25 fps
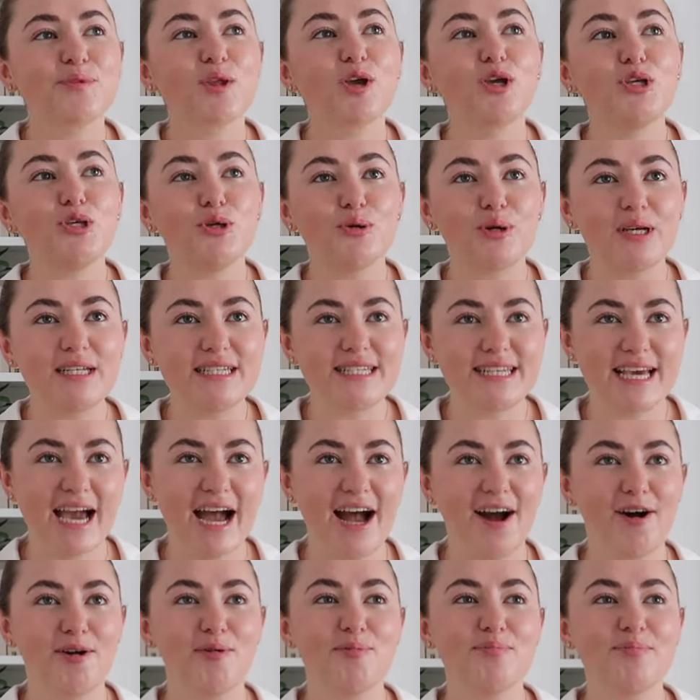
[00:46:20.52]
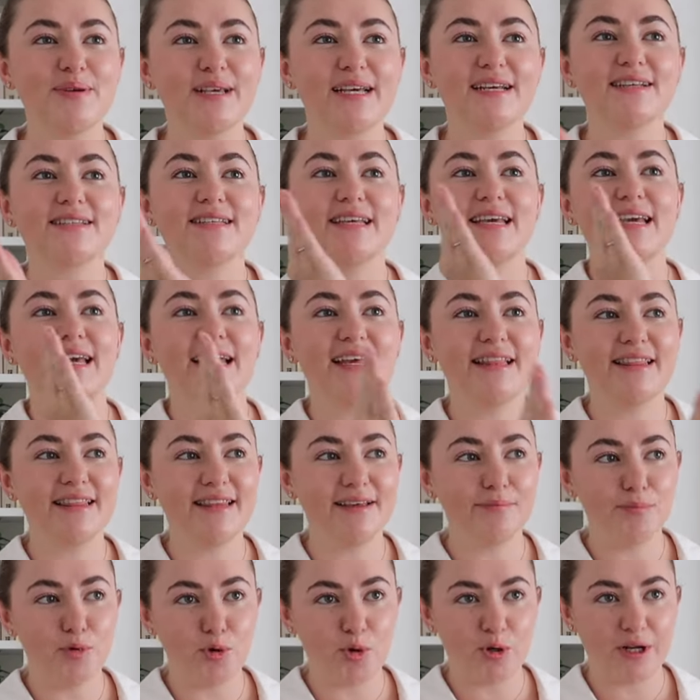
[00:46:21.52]
you can tell because in
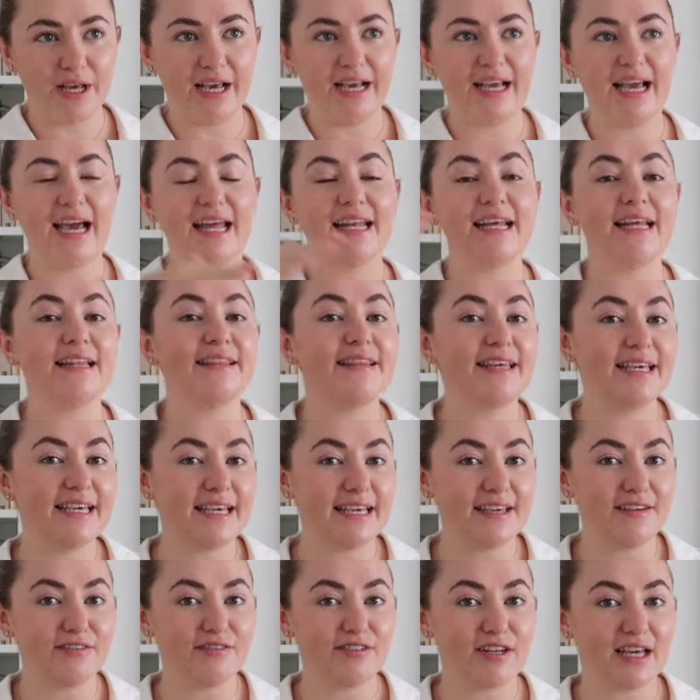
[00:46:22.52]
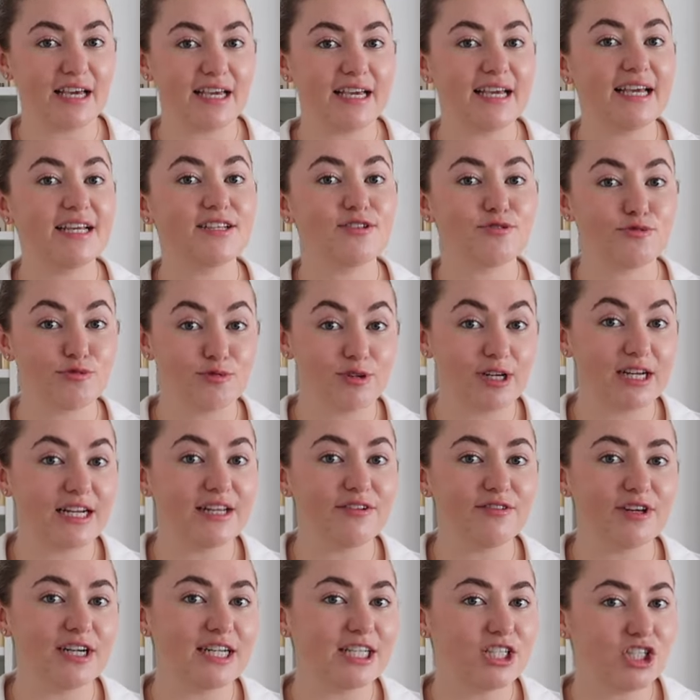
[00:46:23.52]
the morning and in the evening it's
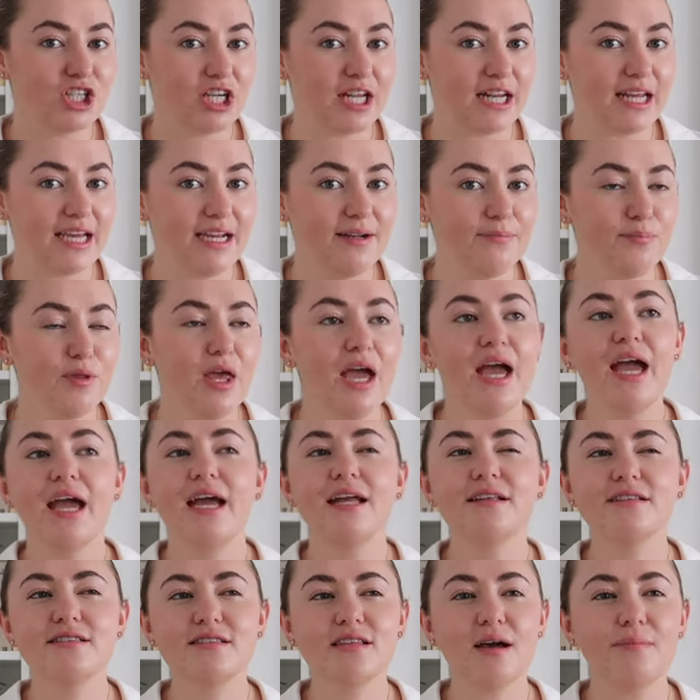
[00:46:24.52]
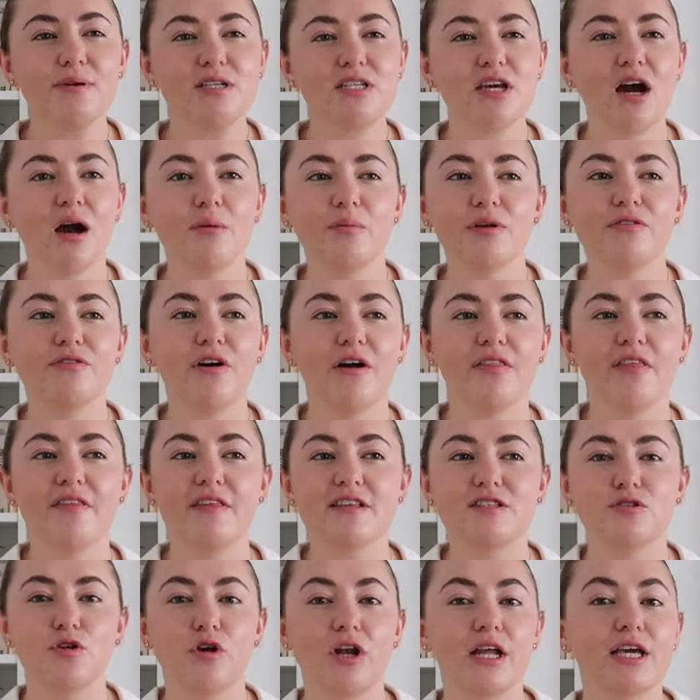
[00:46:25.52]
really, really chilly. In summertime we find that
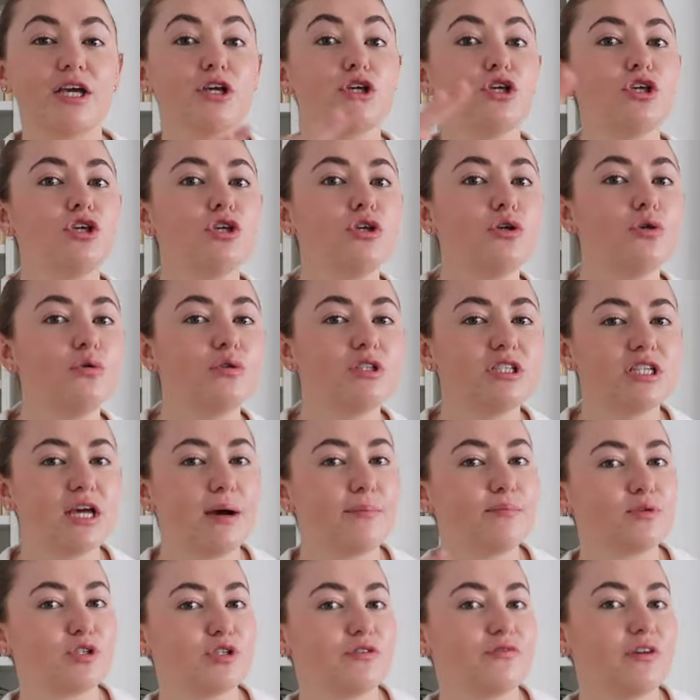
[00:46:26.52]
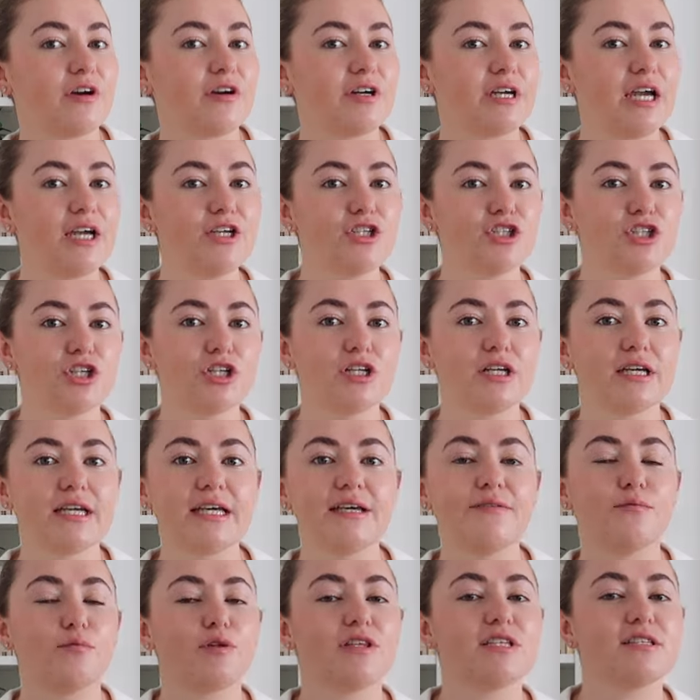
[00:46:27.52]
there's not like a huge temperature variation, like
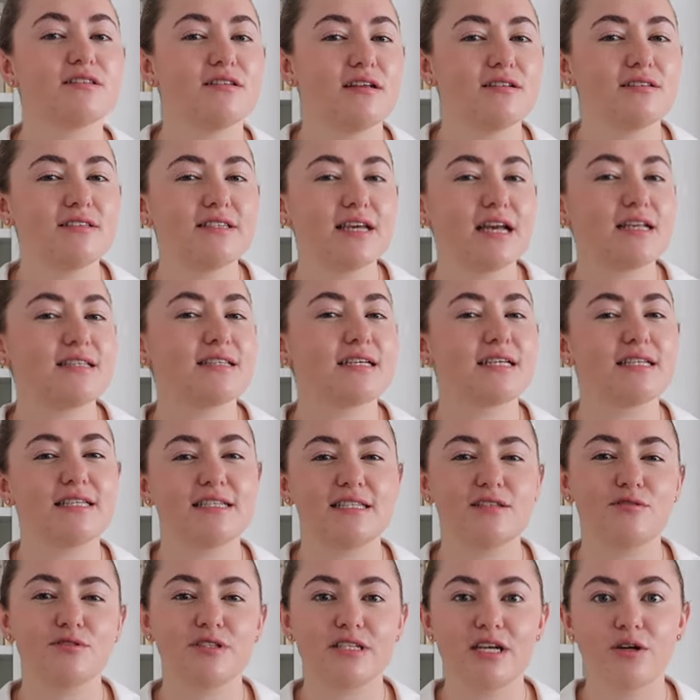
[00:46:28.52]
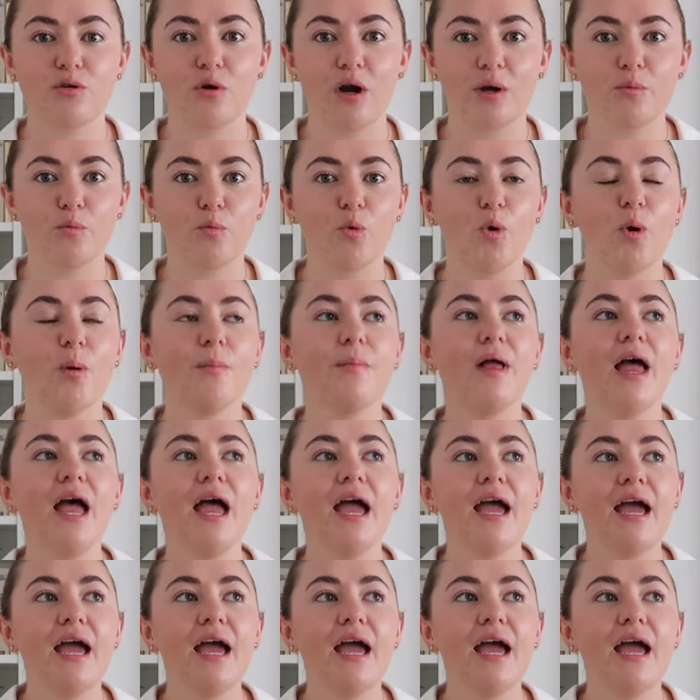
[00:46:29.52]
even when the sun sets it can still stay quite warm.